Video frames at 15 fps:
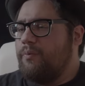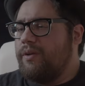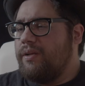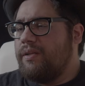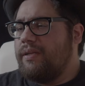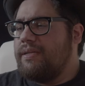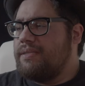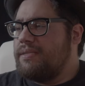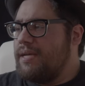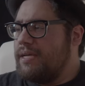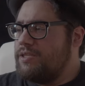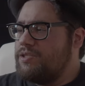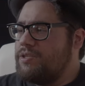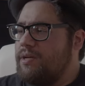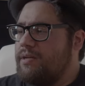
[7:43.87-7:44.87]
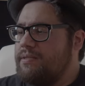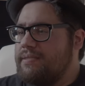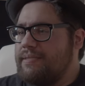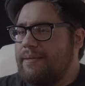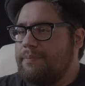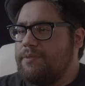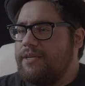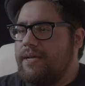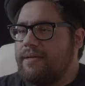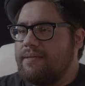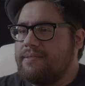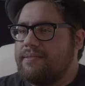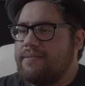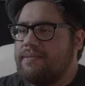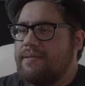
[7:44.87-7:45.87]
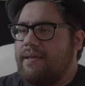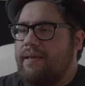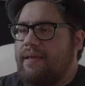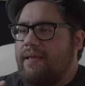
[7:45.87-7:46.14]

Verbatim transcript: really touched on subjects